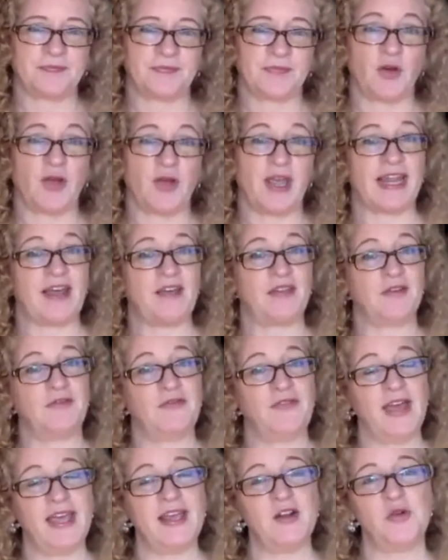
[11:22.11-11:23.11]
Okay, now the
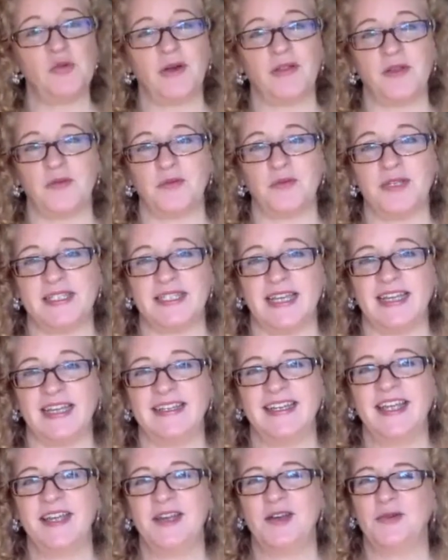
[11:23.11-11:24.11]
final one that we did,
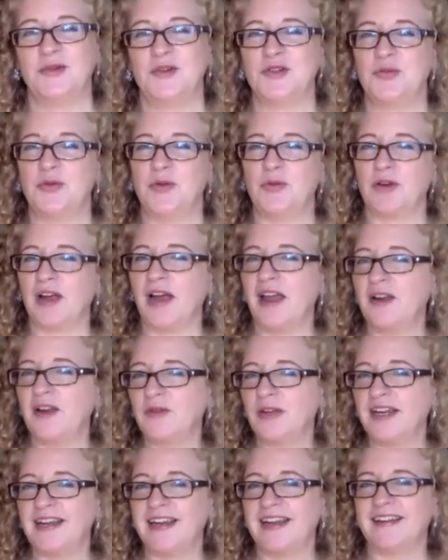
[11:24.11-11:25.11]
which we were kind of
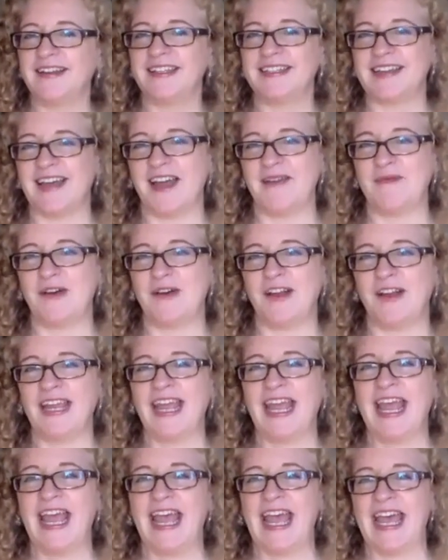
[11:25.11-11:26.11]
running out of time on,
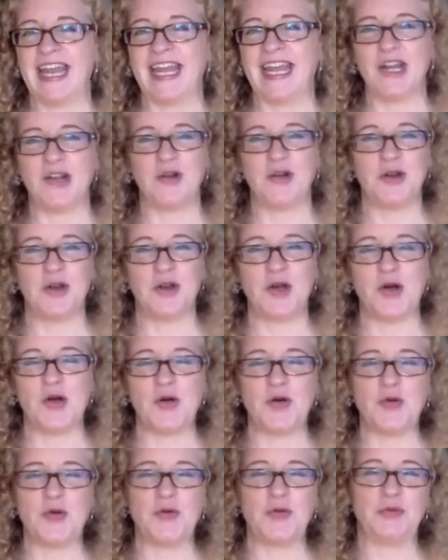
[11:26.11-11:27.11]
and I don't
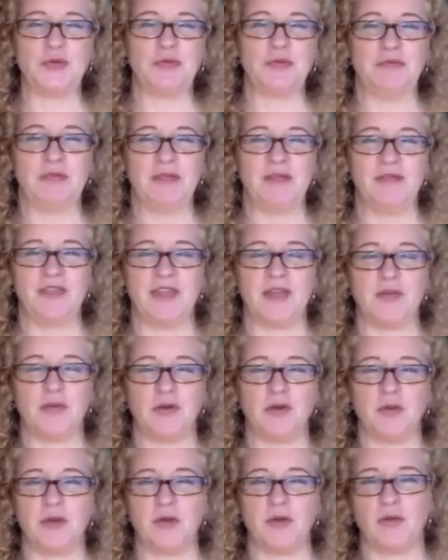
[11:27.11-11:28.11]
know if they would
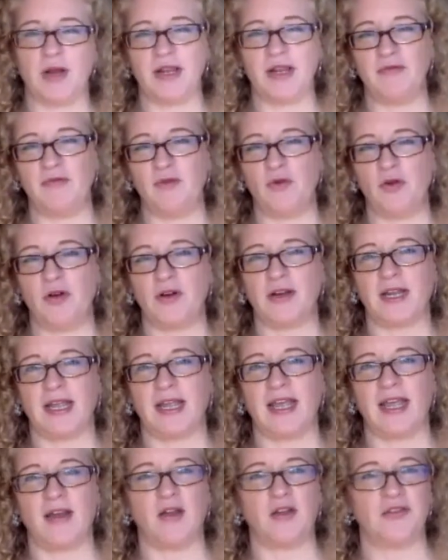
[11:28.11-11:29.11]
have been ready for it,
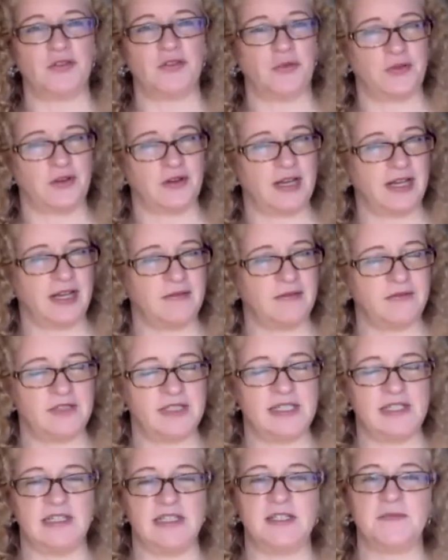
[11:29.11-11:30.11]
and also they're getting
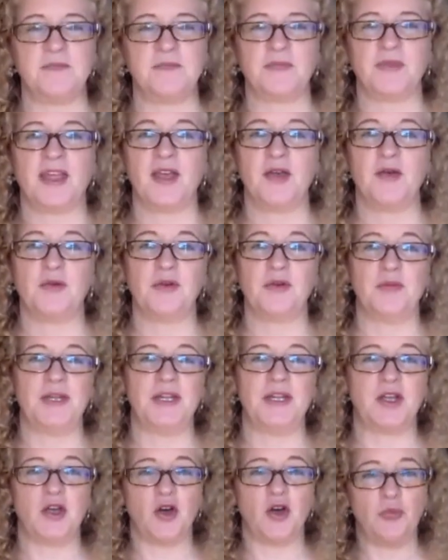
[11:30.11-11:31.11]
fatigued, would be
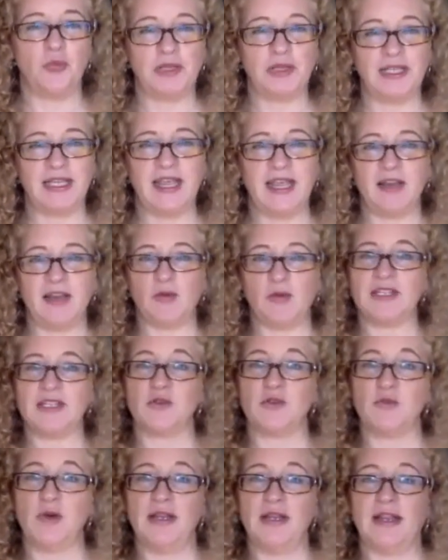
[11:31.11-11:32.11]
to go plie and rise
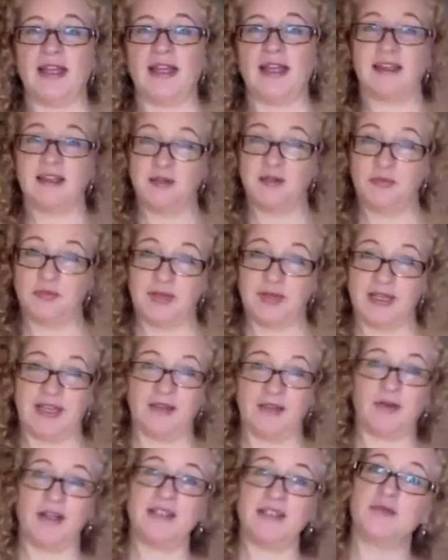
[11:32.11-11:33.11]
on one leg, plie
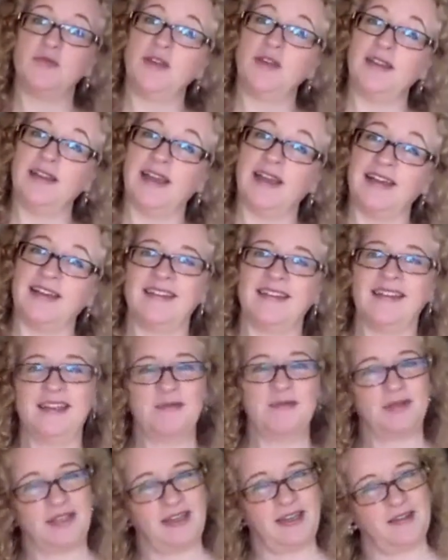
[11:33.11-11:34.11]
and rise on one leg,
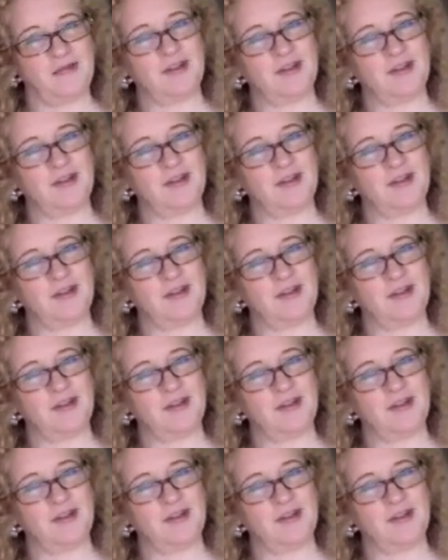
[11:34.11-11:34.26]
plie and